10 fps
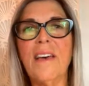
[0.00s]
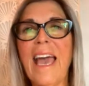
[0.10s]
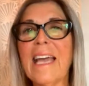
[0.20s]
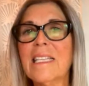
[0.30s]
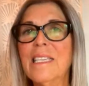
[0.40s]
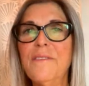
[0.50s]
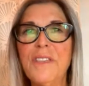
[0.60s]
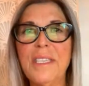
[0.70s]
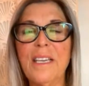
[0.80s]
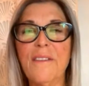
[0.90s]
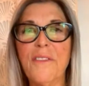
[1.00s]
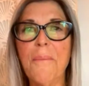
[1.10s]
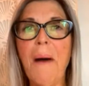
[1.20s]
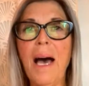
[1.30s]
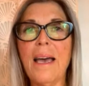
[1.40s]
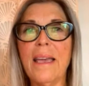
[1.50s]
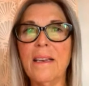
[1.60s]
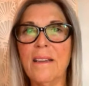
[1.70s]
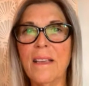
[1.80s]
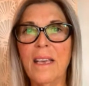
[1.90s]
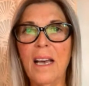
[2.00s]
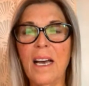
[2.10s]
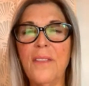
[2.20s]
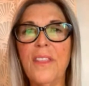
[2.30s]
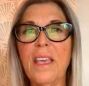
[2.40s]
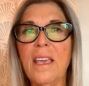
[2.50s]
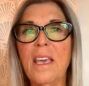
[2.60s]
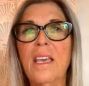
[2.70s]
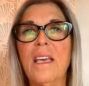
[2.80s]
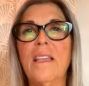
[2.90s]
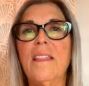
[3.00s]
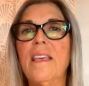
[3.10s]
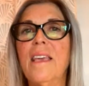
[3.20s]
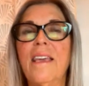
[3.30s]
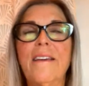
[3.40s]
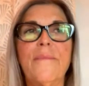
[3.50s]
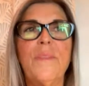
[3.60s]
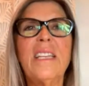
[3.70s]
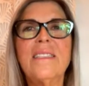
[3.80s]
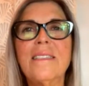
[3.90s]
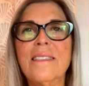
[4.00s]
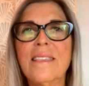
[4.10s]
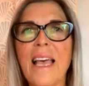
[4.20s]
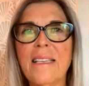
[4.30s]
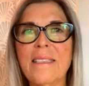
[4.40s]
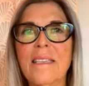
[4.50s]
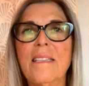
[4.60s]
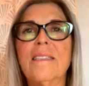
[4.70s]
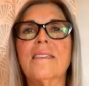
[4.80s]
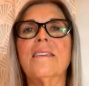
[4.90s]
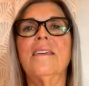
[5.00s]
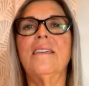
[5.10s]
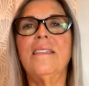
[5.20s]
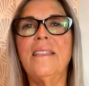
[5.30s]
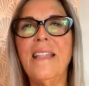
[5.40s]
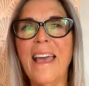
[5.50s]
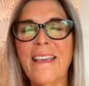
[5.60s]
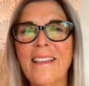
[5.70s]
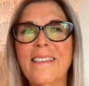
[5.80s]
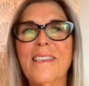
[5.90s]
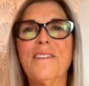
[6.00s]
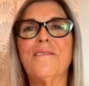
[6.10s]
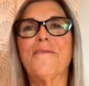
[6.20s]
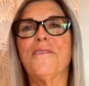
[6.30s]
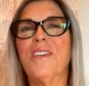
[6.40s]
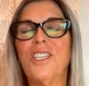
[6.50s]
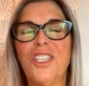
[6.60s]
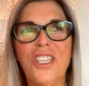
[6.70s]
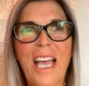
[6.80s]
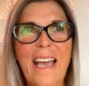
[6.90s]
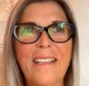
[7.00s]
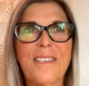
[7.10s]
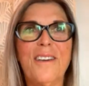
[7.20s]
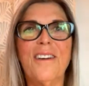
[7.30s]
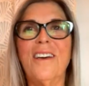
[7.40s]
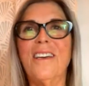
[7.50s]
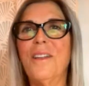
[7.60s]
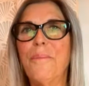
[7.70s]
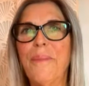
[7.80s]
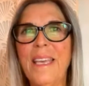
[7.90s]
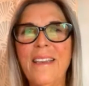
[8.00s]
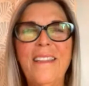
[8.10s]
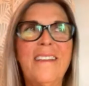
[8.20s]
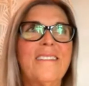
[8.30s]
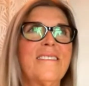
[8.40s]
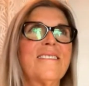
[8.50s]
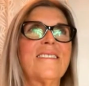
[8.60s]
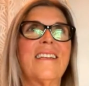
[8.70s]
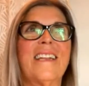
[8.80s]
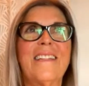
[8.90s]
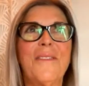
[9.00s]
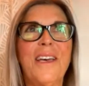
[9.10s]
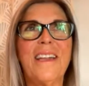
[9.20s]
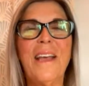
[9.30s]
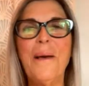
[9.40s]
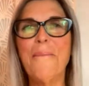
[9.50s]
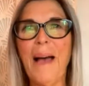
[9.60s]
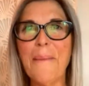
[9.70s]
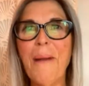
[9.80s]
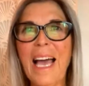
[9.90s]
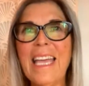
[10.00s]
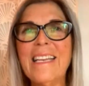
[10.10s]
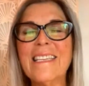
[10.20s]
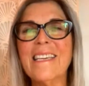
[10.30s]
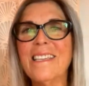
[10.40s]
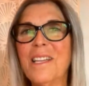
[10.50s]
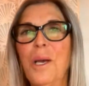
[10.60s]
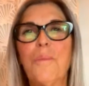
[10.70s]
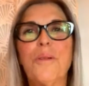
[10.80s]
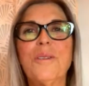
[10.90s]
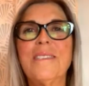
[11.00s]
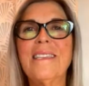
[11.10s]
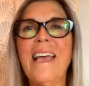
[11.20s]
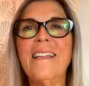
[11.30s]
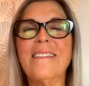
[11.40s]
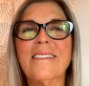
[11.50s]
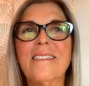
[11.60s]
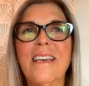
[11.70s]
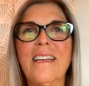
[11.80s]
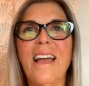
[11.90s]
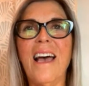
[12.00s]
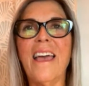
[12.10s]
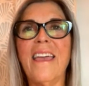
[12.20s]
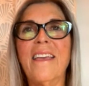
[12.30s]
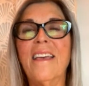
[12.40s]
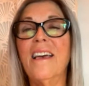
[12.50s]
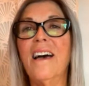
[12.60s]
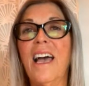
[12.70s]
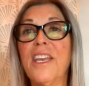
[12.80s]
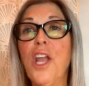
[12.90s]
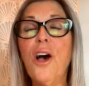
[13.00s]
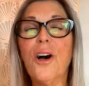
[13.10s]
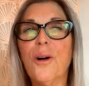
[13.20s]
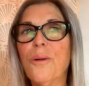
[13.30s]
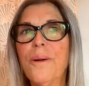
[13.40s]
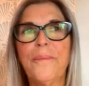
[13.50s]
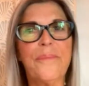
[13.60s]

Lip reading: activity of the mind and the incessant negative chatter and opinions that my mind can present, that I know